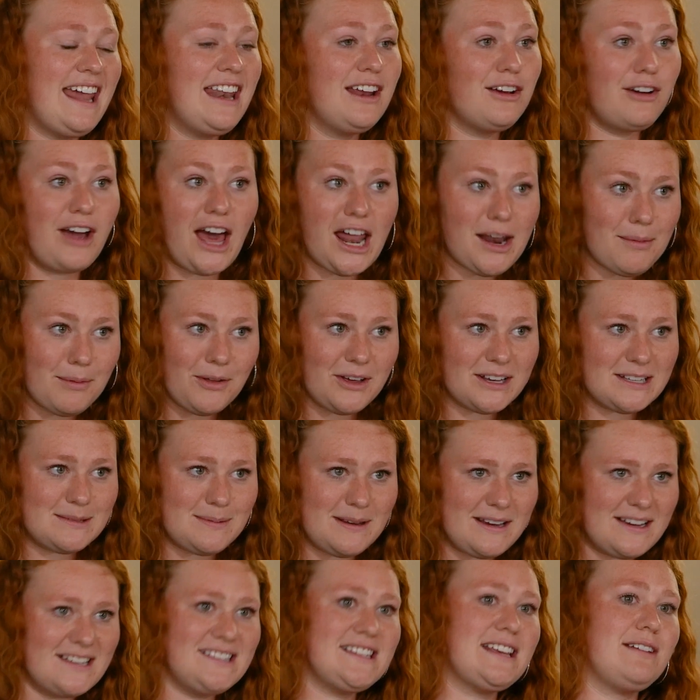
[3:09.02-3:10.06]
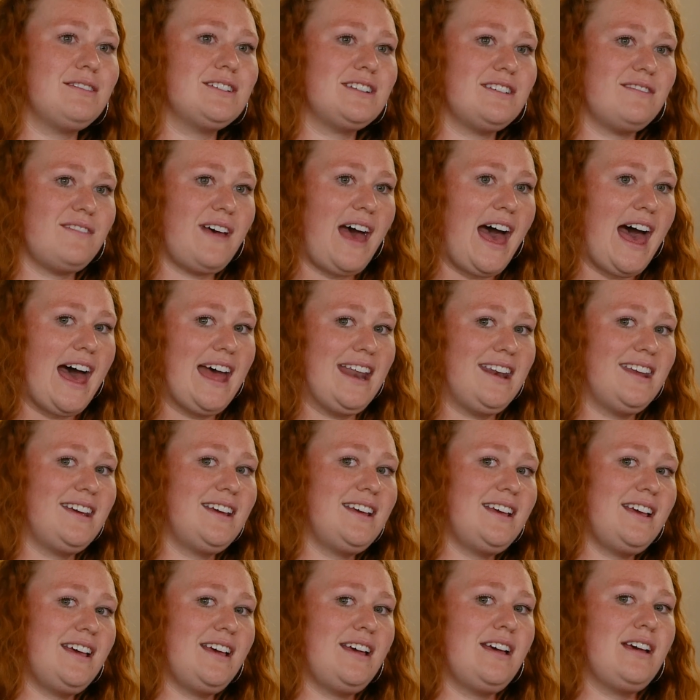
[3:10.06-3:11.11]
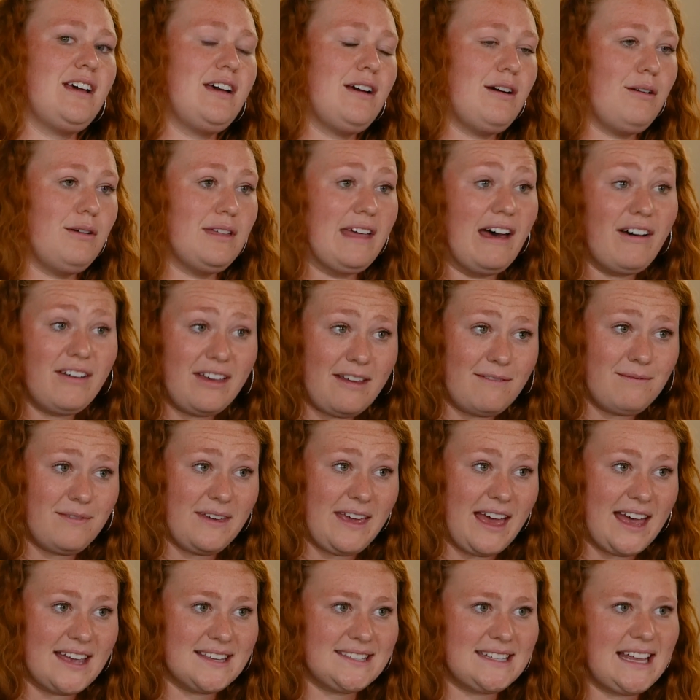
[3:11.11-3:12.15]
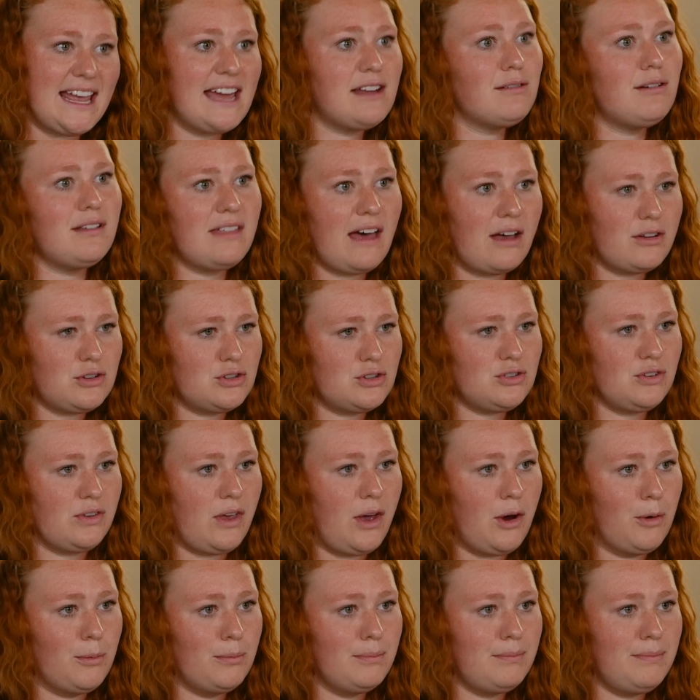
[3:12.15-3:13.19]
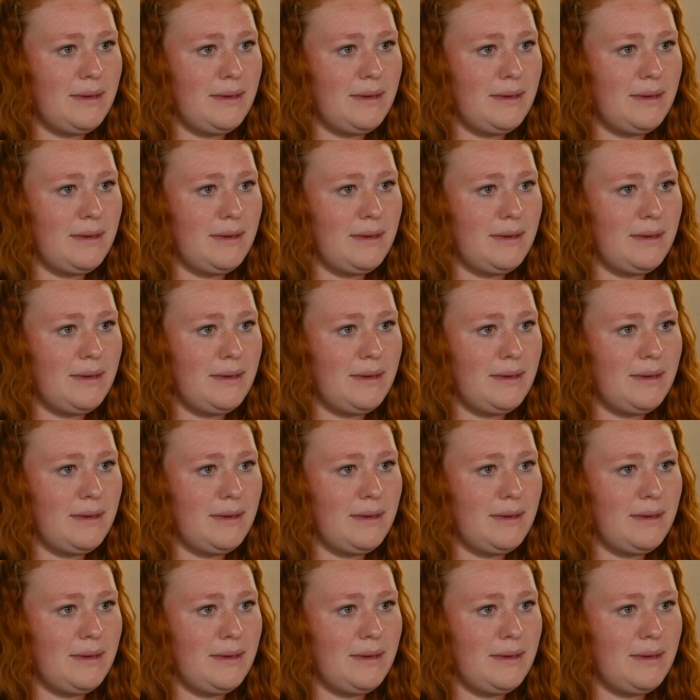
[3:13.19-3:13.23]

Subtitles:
an incredible experience I wouldn't have had without MVS and without Shalom,